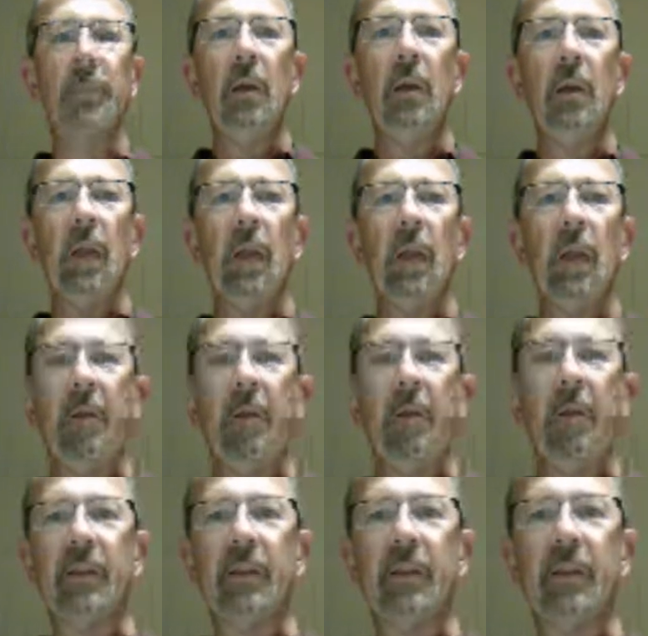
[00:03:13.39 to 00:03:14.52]
Now the pivot
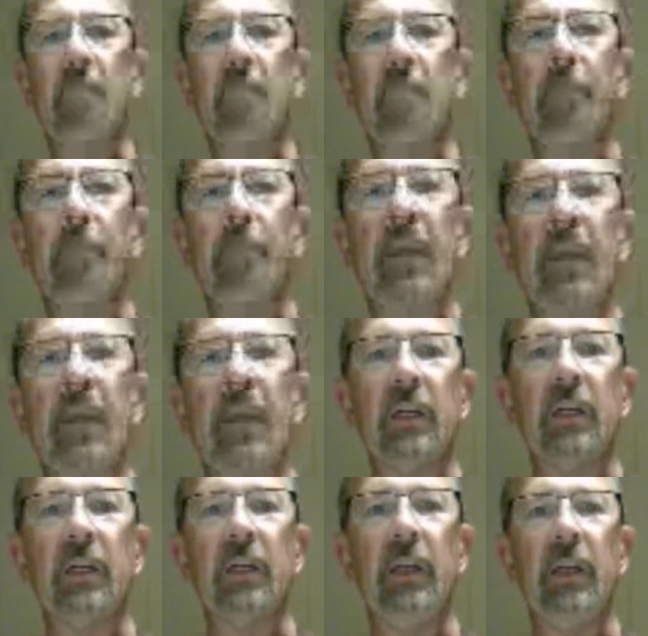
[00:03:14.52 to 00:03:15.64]
table
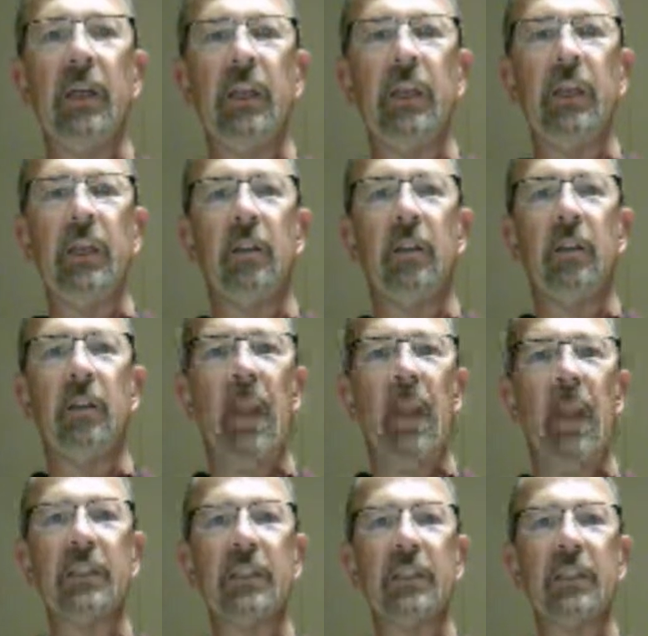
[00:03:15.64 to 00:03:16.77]
basically is going to be
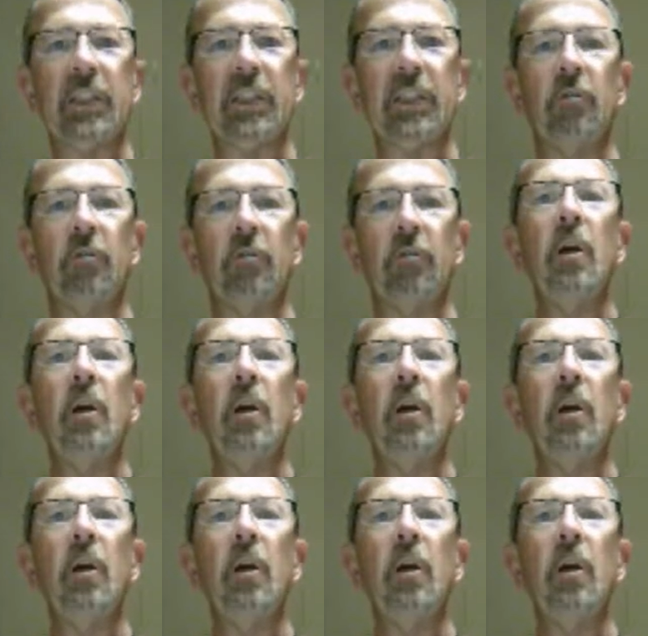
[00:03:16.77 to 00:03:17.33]
asking you,